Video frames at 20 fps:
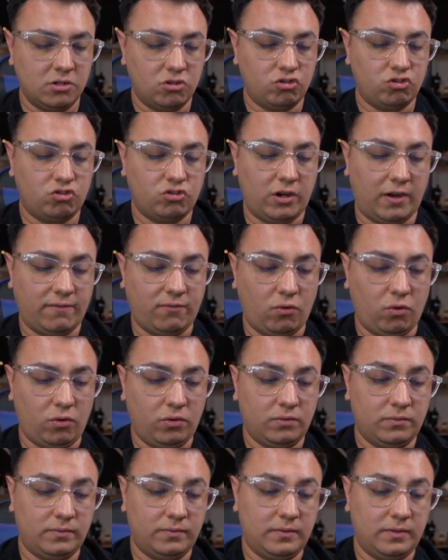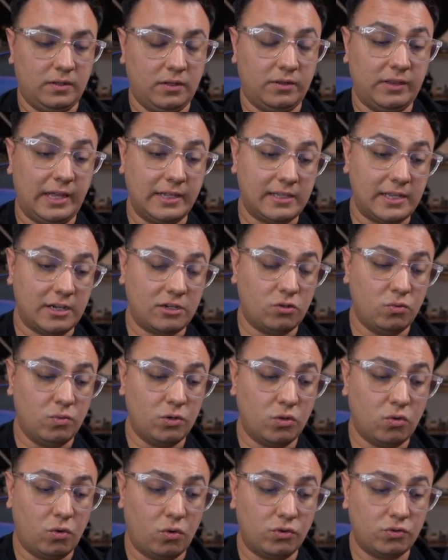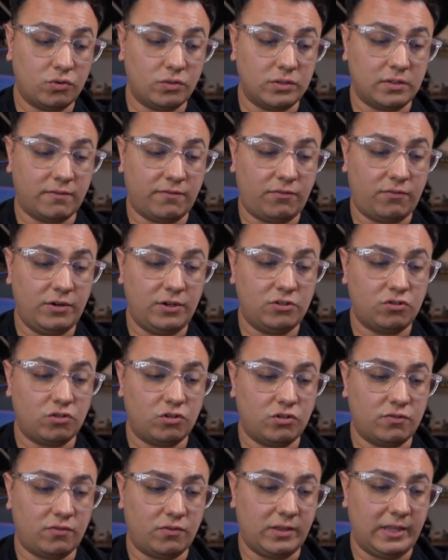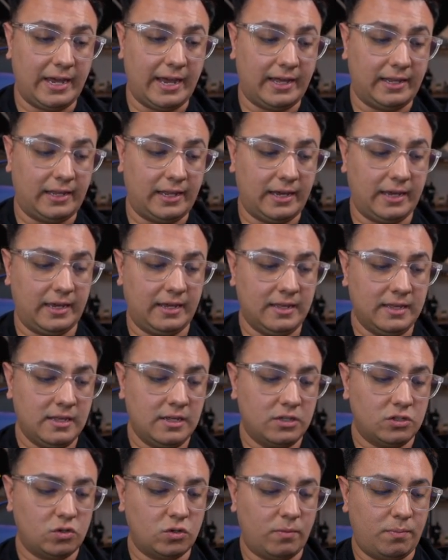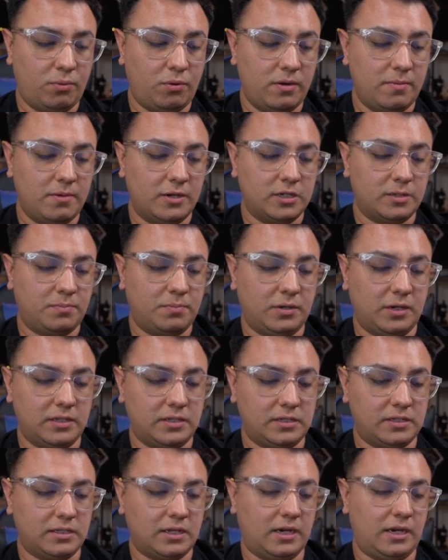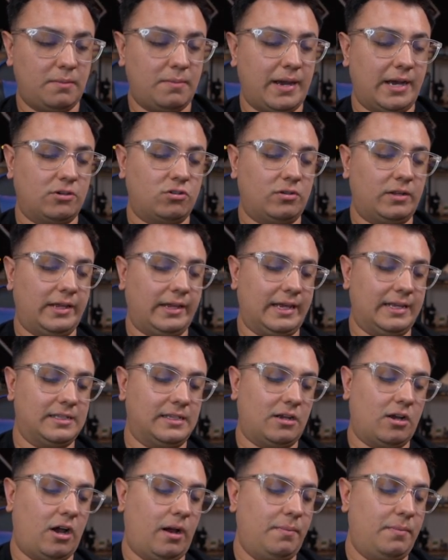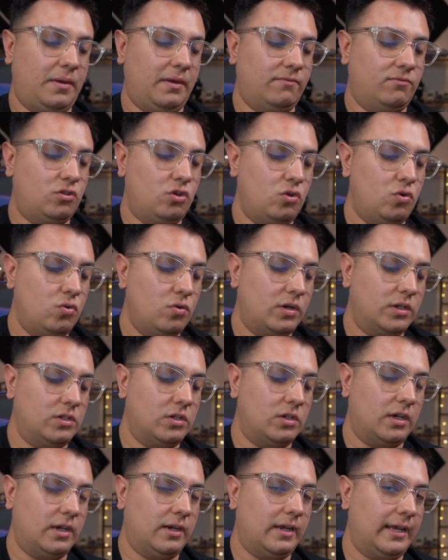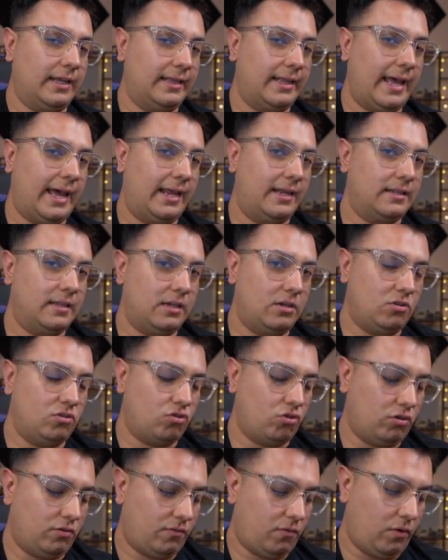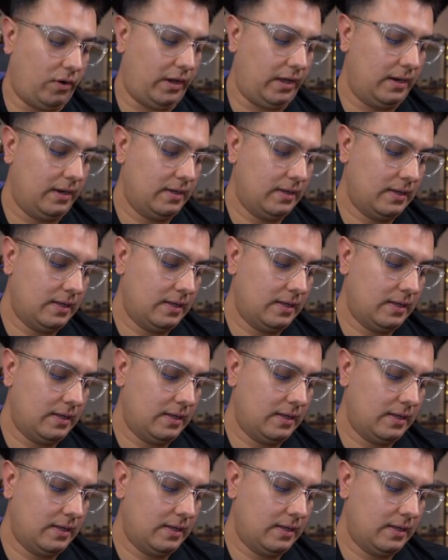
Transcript: Shuffle. That's actually really cool. So it's a free search for the ally. So it pretty much puts Honey Badger like as a copy of 2 because you can get that and then you search for it.